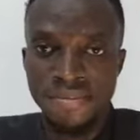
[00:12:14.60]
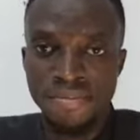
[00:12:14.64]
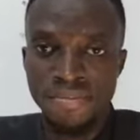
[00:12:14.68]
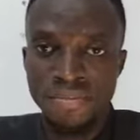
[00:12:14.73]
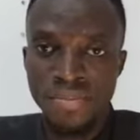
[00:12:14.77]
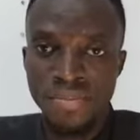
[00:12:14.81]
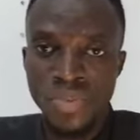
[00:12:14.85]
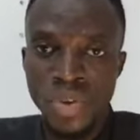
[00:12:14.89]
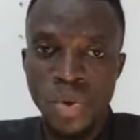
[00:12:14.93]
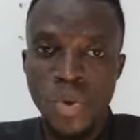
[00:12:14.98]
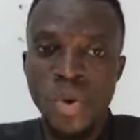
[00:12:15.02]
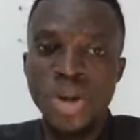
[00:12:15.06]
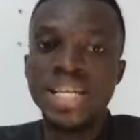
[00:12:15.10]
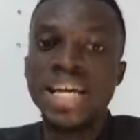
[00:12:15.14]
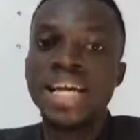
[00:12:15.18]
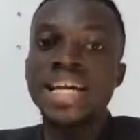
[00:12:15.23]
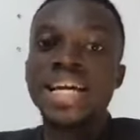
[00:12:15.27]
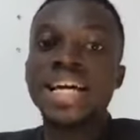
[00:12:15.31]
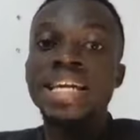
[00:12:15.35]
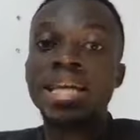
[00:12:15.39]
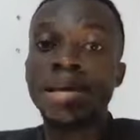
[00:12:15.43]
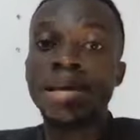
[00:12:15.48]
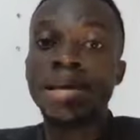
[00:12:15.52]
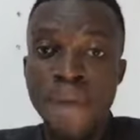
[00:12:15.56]

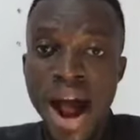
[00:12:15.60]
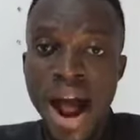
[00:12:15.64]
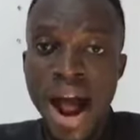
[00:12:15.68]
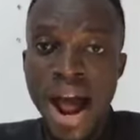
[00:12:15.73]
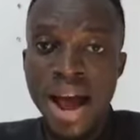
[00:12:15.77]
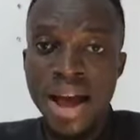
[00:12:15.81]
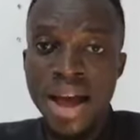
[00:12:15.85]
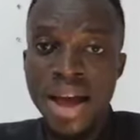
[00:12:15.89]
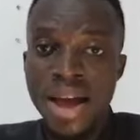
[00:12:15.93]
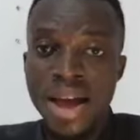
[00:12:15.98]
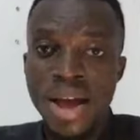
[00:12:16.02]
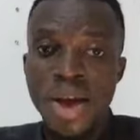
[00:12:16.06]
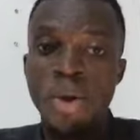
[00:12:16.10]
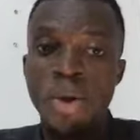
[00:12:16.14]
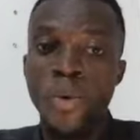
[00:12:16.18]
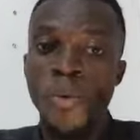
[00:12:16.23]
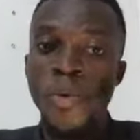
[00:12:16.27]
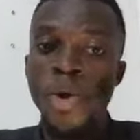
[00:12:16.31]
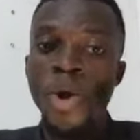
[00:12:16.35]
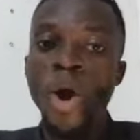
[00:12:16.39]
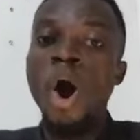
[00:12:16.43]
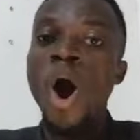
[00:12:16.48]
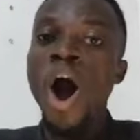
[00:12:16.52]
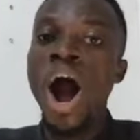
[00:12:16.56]
We
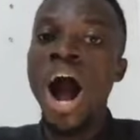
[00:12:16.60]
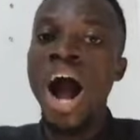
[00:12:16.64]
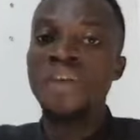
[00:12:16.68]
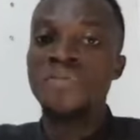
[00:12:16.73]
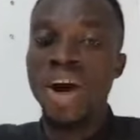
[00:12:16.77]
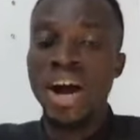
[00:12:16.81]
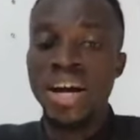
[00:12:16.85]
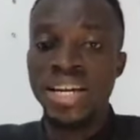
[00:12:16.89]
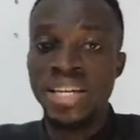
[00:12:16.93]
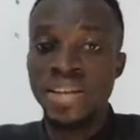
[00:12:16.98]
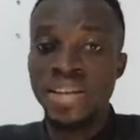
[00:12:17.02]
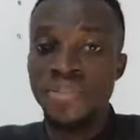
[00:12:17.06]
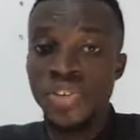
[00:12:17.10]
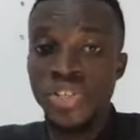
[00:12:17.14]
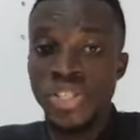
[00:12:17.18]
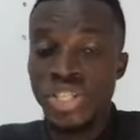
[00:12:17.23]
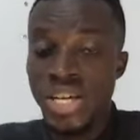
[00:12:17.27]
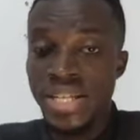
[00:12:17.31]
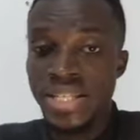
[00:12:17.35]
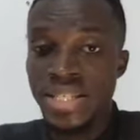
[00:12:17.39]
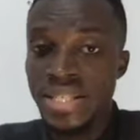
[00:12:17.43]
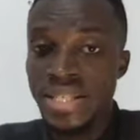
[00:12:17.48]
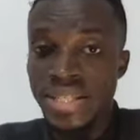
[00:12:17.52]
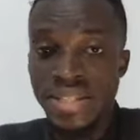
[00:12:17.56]
all have our
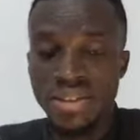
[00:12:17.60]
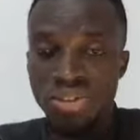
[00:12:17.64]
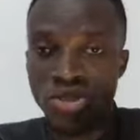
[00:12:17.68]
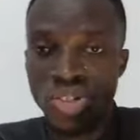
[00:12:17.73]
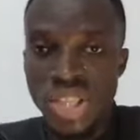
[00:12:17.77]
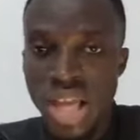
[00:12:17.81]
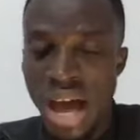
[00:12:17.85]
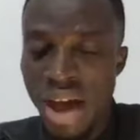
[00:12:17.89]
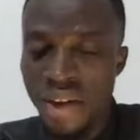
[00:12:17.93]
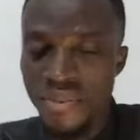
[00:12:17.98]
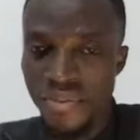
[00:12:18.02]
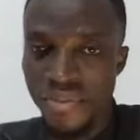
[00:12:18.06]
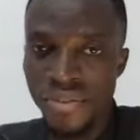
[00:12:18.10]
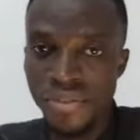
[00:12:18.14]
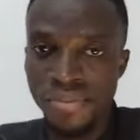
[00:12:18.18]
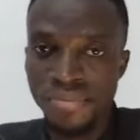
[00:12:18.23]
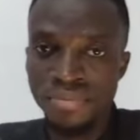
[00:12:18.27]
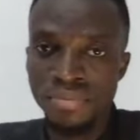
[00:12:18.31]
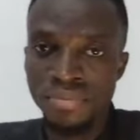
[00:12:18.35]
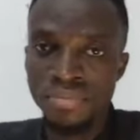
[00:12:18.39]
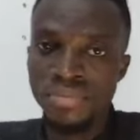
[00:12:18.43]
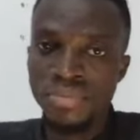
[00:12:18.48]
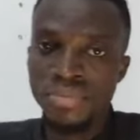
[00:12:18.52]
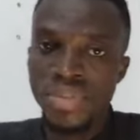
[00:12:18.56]
deficiencies and stuff.
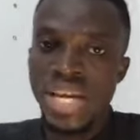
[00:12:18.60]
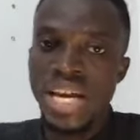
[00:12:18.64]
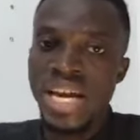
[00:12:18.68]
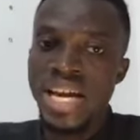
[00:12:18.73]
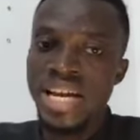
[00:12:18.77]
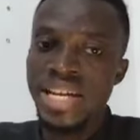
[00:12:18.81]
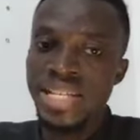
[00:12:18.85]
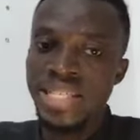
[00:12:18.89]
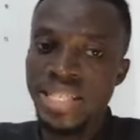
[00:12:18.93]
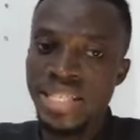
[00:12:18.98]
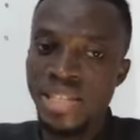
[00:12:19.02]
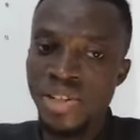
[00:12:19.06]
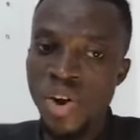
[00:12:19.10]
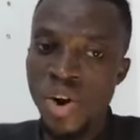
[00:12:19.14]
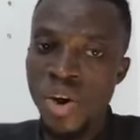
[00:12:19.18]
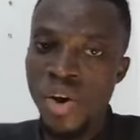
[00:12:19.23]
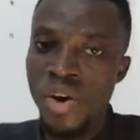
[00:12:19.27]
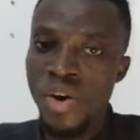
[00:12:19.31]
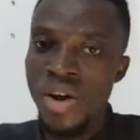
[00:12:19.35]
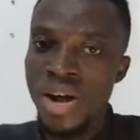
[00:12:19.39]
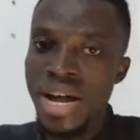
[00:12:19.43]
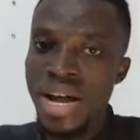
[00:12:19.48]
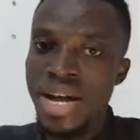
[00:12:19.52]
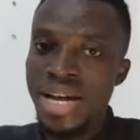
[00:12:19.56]
And you know,
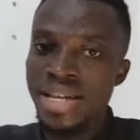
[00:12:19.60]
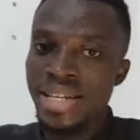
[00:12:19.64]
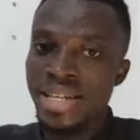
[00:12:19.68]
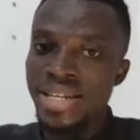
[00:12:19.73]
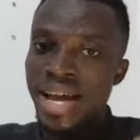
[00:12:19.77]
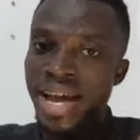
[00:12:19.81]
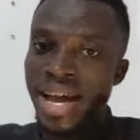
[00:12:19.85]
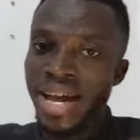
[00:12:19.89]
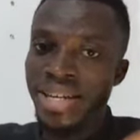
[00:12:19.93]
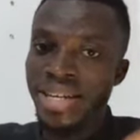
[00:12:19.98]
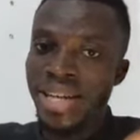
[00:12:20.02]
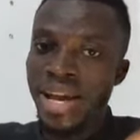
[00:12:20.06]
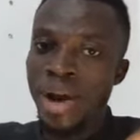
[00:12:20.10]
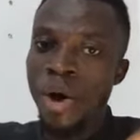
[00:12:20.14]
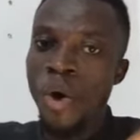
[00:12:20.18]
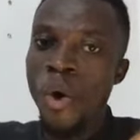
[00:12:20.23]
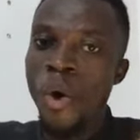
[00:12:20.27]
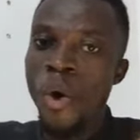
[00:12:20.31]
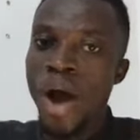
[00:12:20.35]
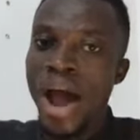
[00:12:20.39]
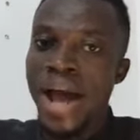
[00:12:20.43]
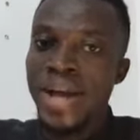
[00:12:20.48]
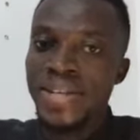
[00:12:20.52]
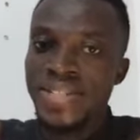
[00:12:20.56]
the
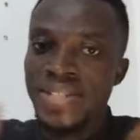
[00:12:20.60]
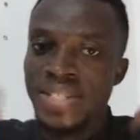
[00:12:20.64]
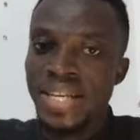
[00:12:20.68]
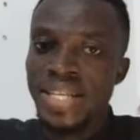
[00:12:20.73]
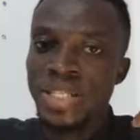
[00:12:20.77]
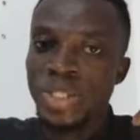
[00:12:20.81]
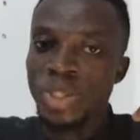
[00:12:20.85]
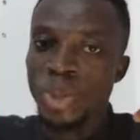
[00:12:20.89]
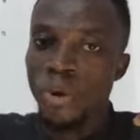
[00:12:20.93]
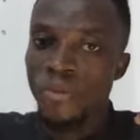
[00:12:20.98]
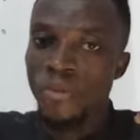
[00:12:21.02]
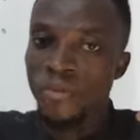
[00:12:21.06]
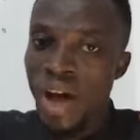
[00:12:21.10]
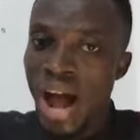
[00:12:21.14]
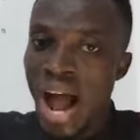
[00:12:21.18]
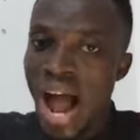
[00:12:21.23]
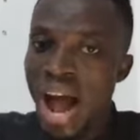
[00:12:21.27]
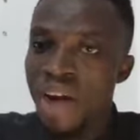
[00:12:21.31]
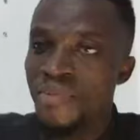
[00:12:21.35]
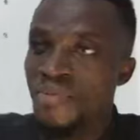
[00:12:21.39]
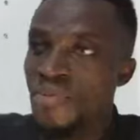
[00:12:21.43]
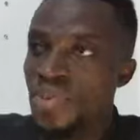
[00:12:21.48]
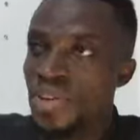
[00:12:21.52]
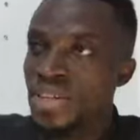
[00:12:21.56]
whole essence of
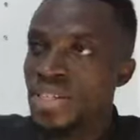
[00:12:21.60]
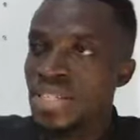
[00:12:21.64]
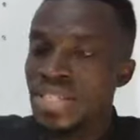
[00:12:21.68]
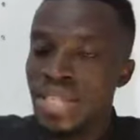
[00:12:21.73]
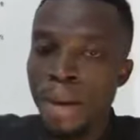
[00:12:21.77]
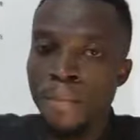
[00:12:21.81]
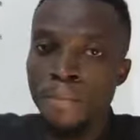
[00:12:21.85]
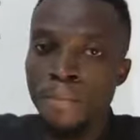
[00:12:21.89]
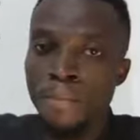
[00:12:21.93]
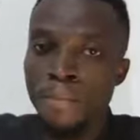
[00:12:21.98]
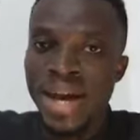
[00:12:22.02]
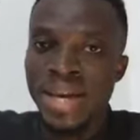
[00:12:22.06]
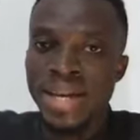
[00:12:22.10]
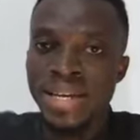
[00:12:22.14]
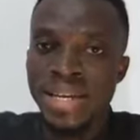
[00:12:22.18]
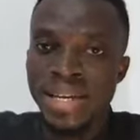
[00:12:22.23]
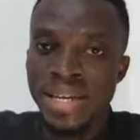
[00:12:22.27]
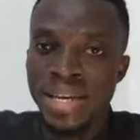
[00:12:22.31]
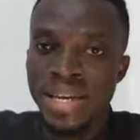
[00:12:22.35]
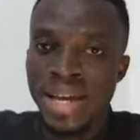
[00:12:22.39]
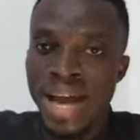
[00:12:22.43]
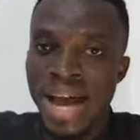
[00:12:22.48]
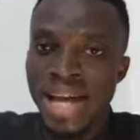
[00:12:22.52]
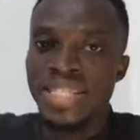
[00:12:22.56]
having
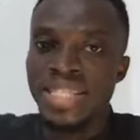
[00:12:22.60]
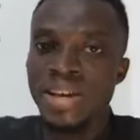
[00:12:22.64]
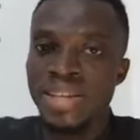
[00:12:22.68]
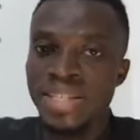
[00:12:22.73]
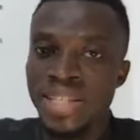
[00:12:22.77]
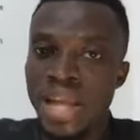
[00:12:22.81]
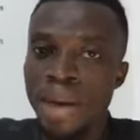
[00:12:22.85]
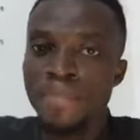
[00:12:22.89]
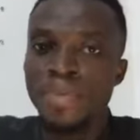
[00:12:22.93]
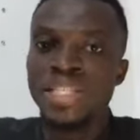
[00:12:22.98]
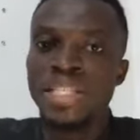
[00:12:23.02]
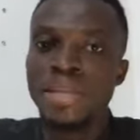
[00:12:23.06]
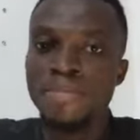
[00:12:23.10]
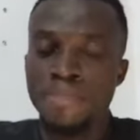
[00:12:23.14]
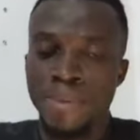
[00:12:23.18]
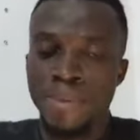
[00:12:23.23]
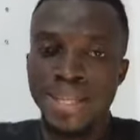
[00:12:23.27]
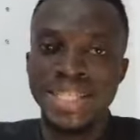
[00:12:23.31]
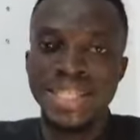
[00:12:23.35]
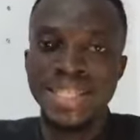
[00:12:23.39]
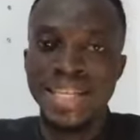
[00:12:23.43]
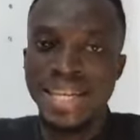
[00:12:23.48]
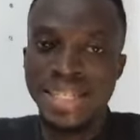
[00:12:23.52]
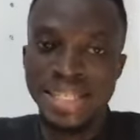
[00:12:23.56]
somebody as a deputy
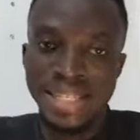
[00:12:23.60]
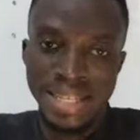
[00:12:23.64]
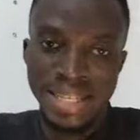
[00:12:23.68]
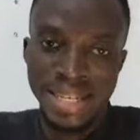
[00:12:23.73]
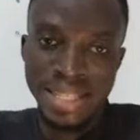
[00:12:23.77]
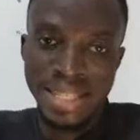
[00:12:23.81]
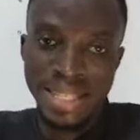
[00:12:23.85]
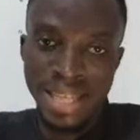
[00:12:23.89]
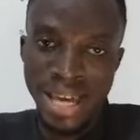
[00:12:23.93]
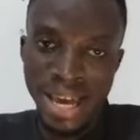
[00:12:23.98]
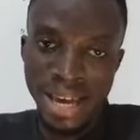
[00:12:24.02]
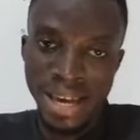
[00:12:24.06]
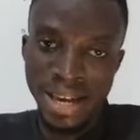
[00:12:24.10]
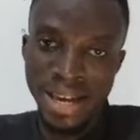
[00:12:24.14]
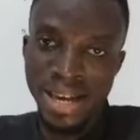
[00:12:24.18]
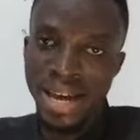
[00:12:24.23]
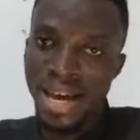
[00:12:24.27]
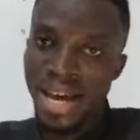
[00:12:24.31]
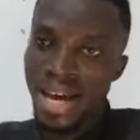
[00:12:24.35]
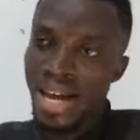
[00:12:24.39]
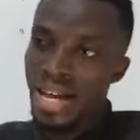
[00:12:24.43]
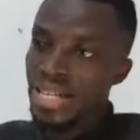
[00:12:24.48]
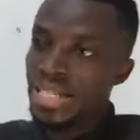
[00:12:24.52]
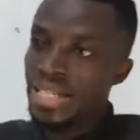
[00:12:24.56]
president, and say
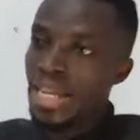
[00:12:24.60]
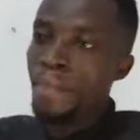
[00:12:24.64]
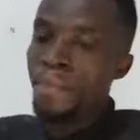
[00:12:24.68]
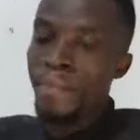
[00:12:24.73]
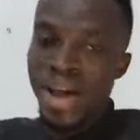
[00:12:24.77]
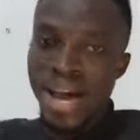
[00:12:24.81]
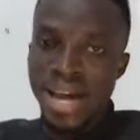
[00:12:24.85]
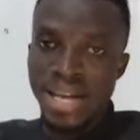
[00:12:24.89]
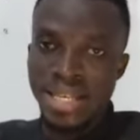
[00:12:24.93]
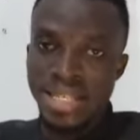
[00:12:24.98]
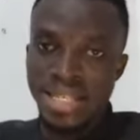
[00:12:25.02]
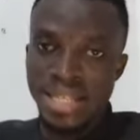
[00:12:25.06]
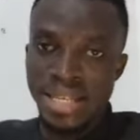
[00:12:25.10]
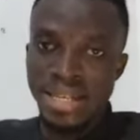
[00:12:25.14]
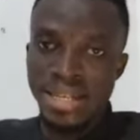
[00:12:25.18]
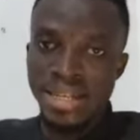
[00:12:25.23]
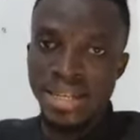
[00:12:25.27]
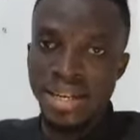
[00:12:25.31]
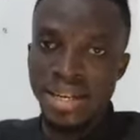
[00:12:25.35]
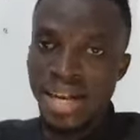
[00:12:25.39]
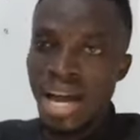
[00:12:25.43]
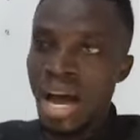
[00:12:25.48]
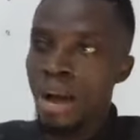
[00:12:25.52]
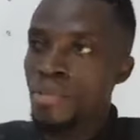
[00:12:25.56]
that person
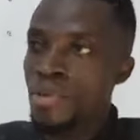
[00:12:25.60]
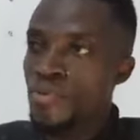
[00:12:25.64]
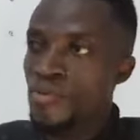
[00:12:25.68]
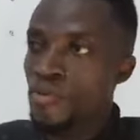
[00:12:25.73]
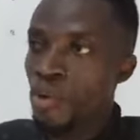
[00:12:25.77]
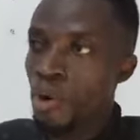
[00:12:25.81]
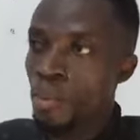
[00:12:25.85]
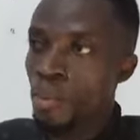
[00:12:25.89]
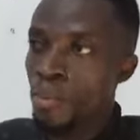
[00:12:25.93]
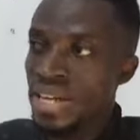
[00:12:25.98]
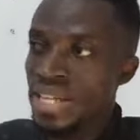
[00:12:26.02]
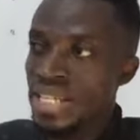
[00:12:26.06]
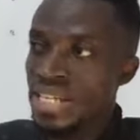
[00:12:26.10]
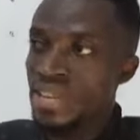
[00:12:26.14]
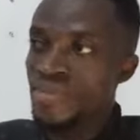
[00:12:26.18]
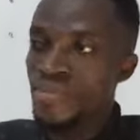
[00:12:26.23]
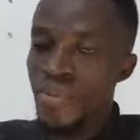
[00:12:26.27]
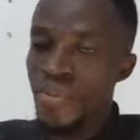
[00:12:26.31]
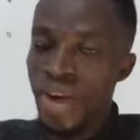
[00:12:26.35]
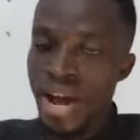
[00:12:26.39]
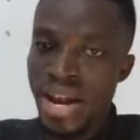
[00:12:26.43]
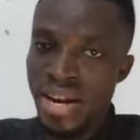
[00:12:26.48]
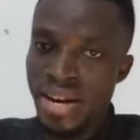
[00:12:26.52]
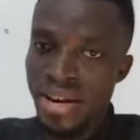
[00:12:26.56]
coming from a
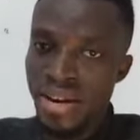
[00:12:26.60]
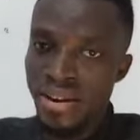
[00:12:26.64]
different